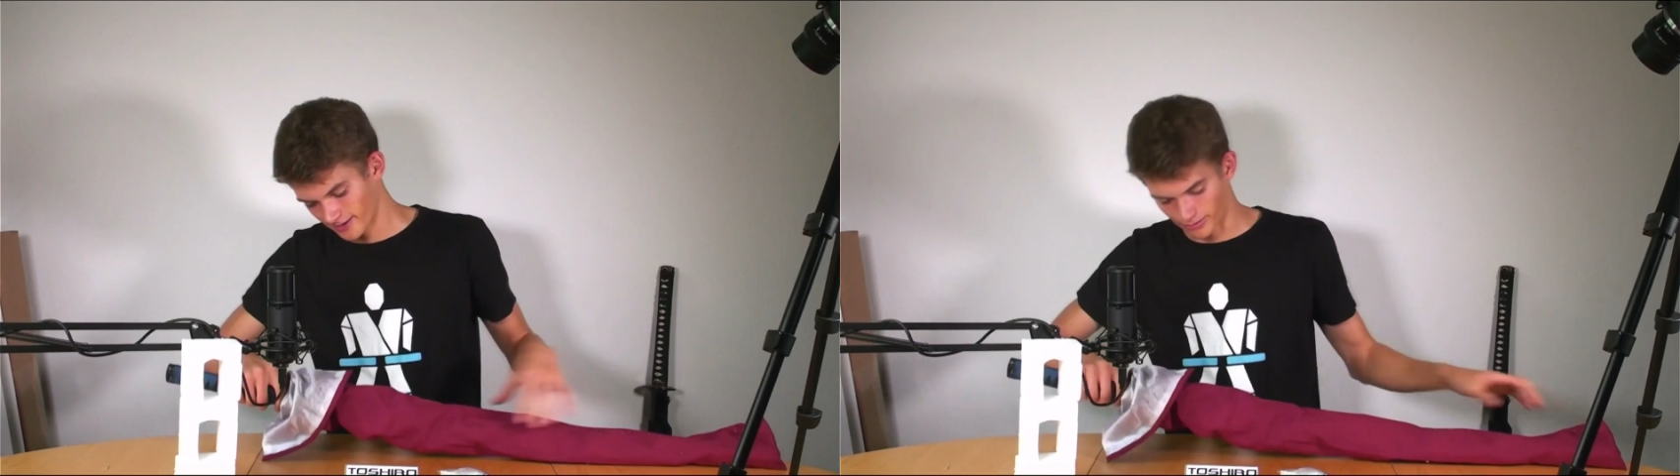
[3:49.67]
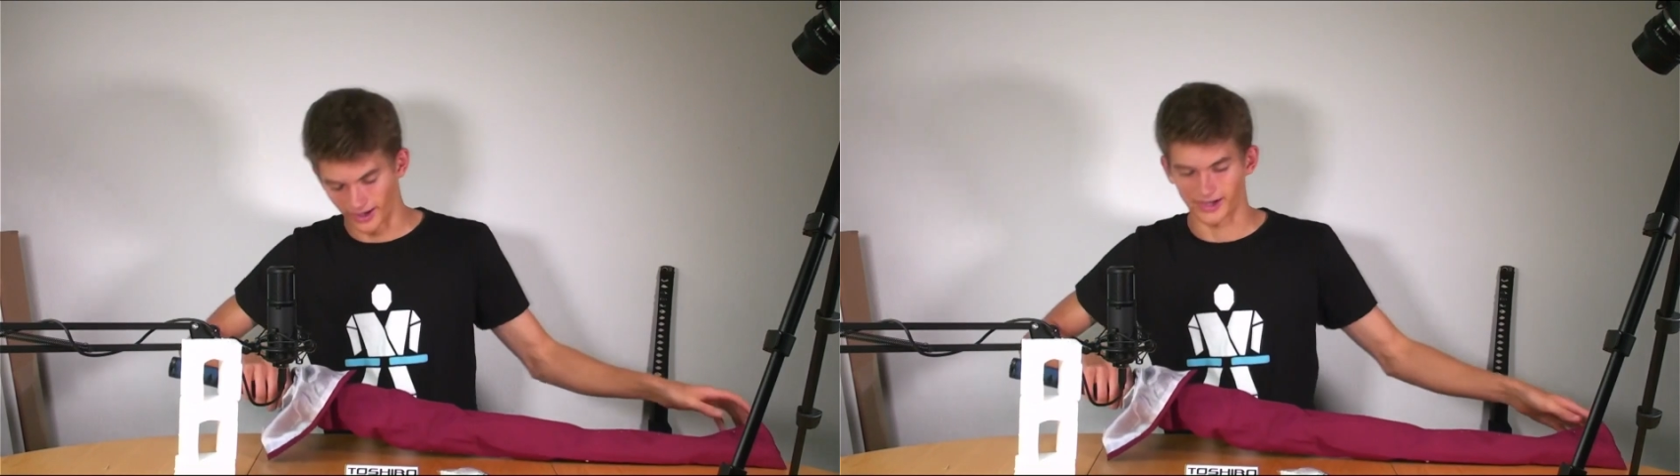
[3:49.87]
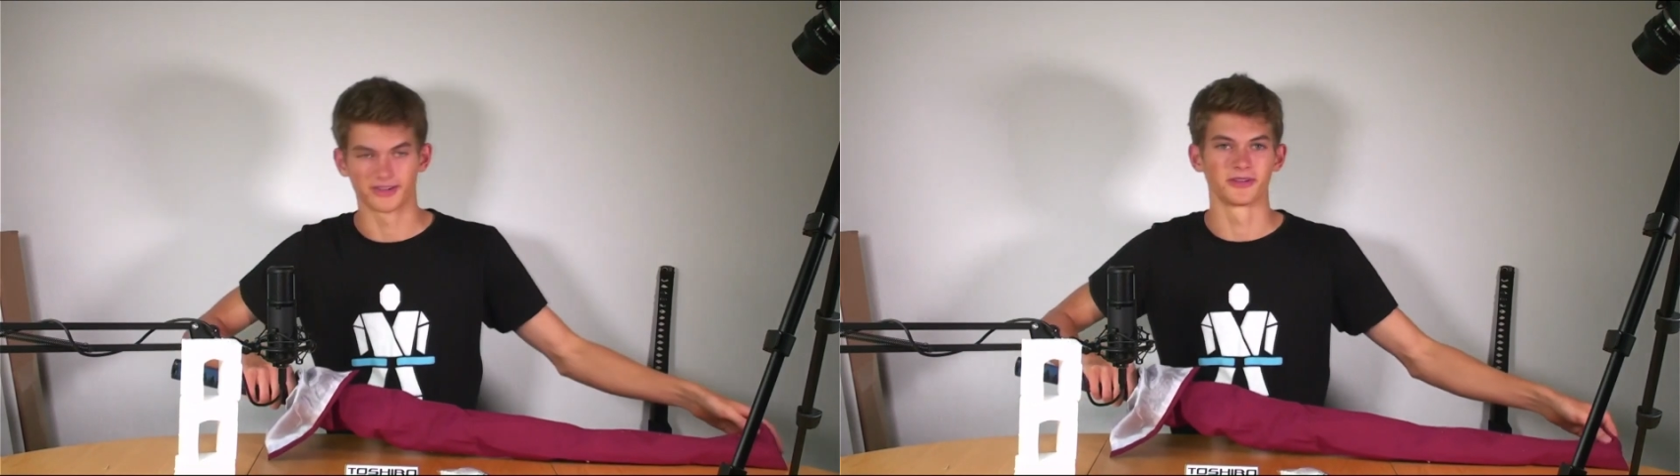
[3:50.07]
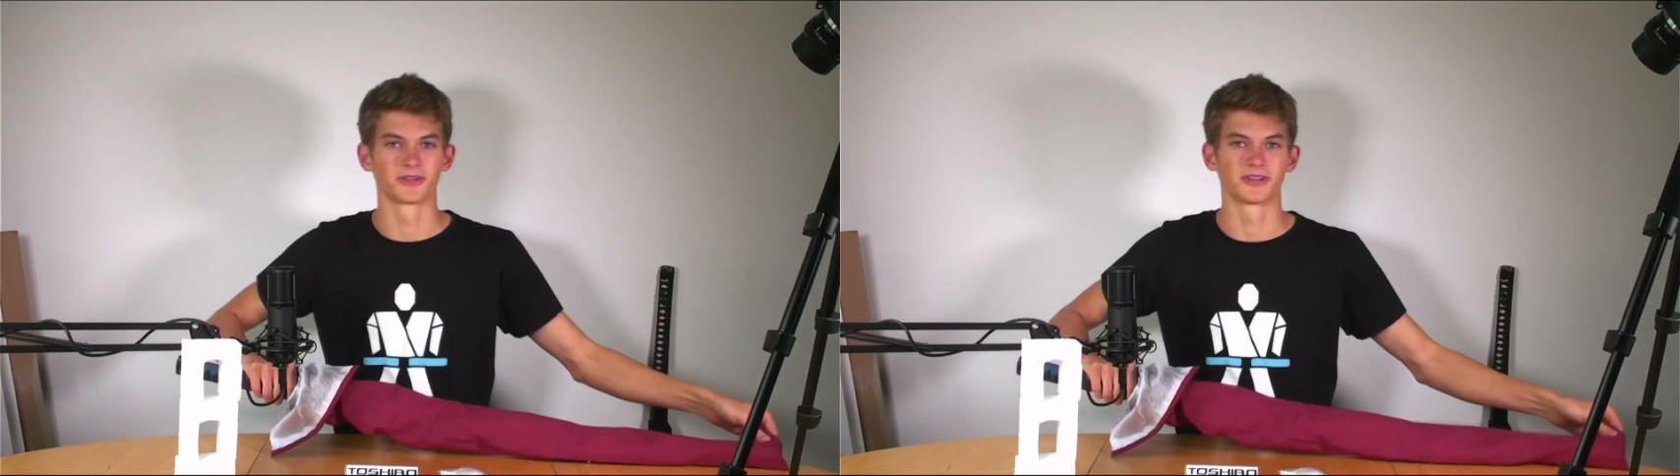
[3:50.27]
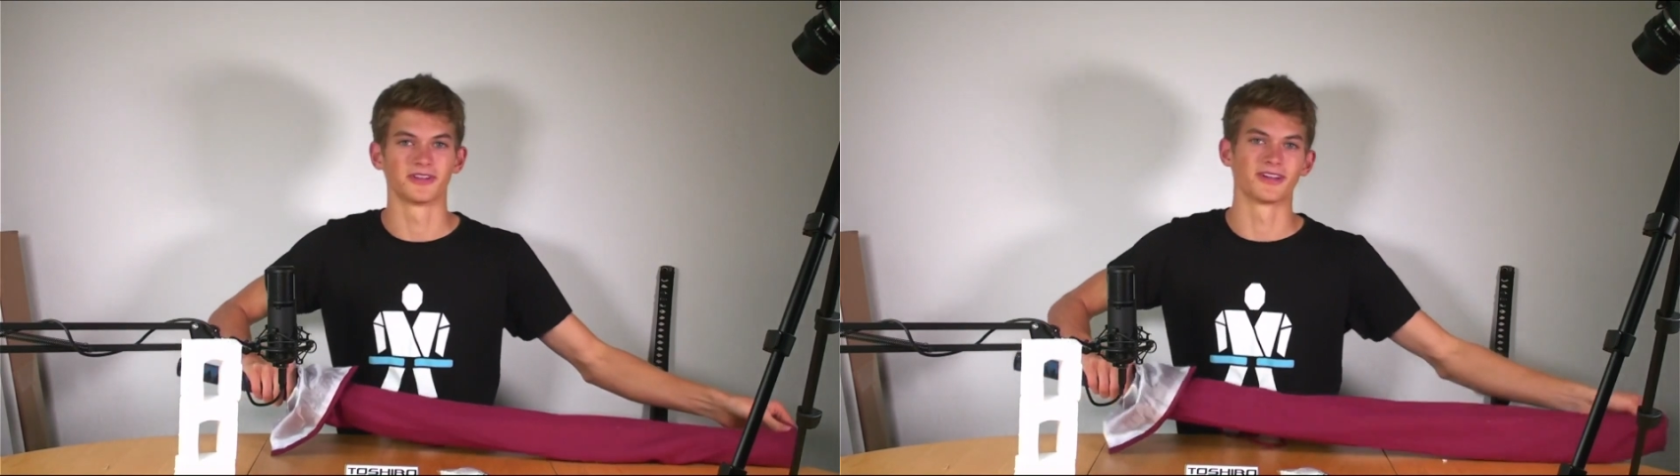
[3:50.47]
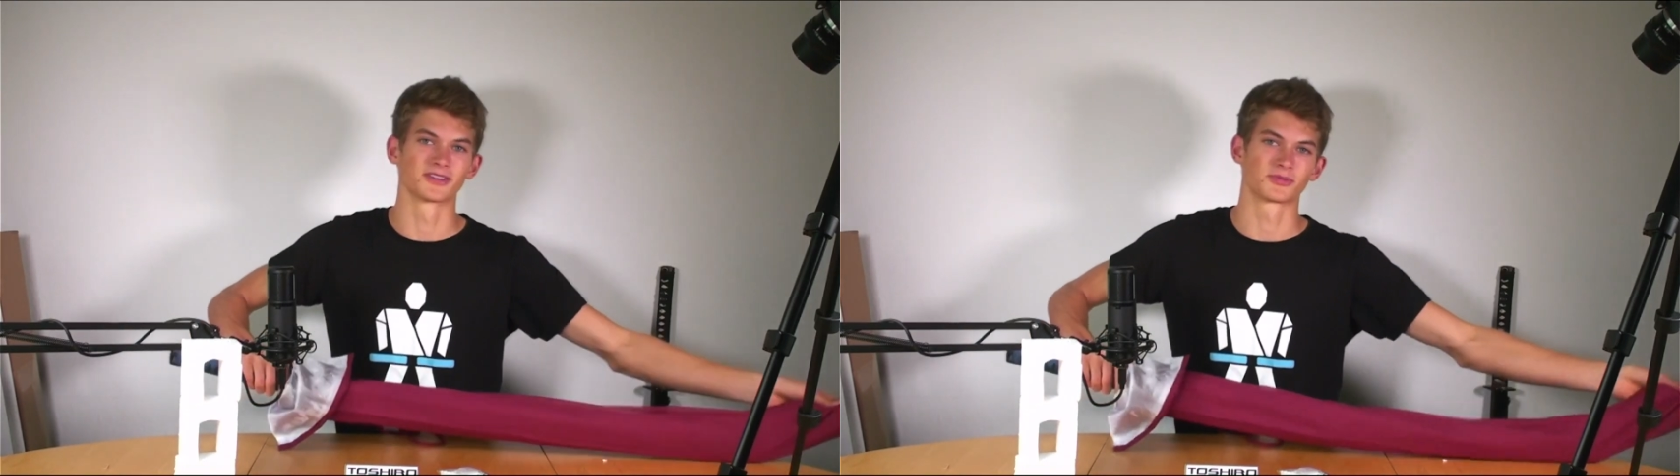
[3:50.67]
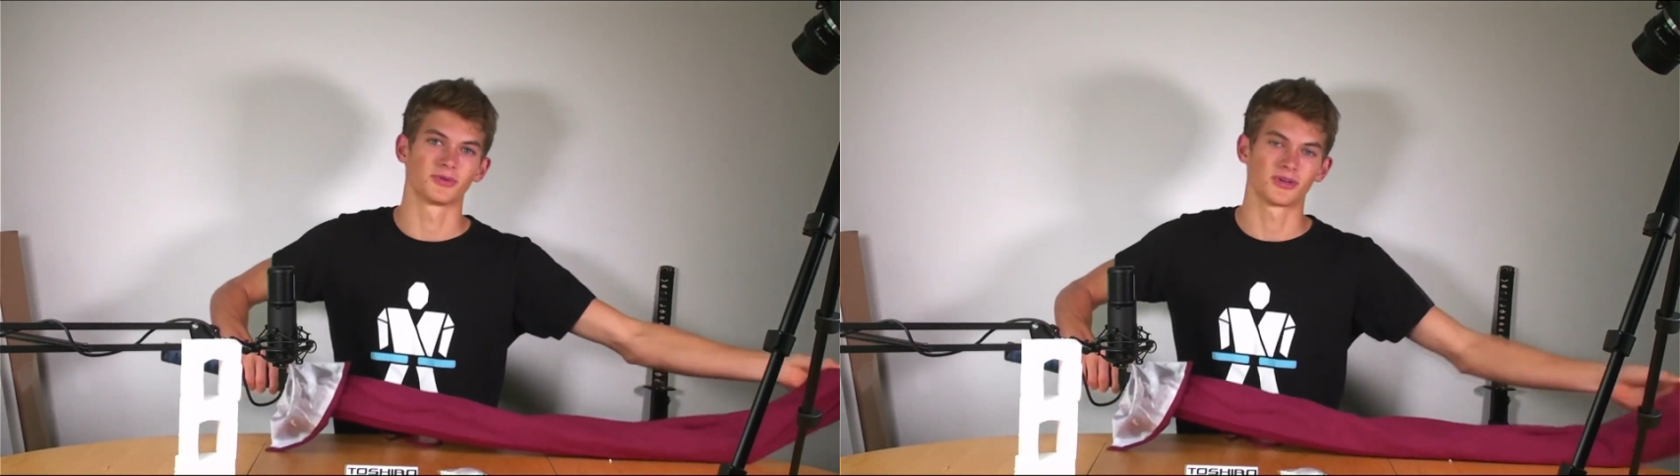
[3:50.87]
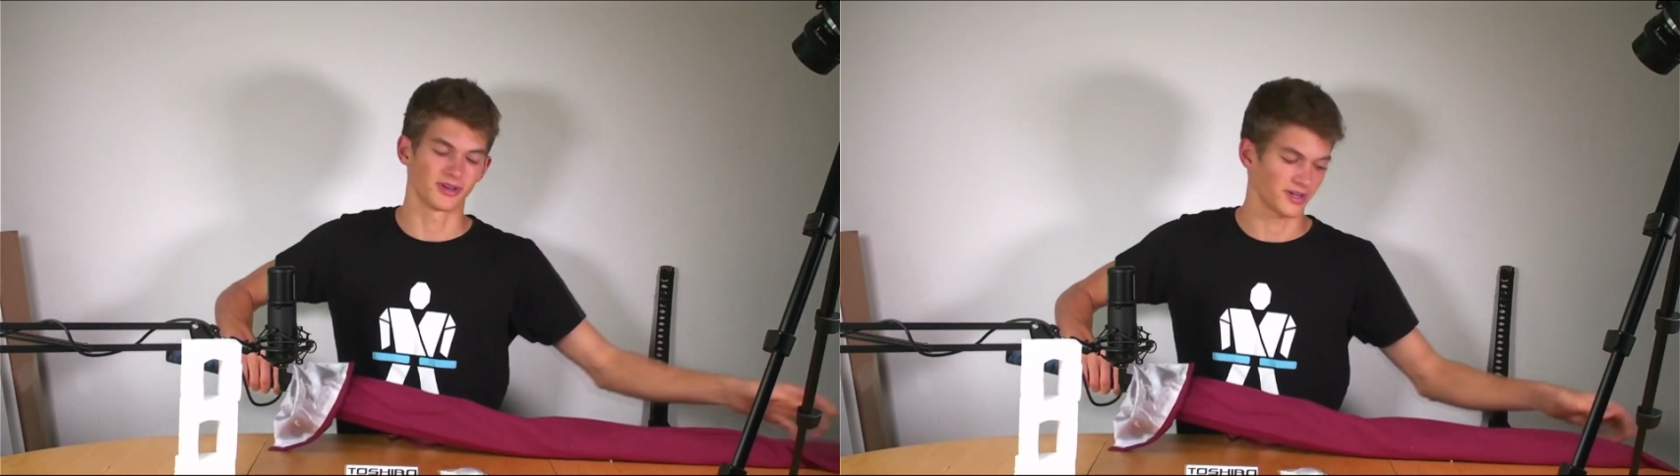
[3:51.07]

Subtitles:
practical katanas where you can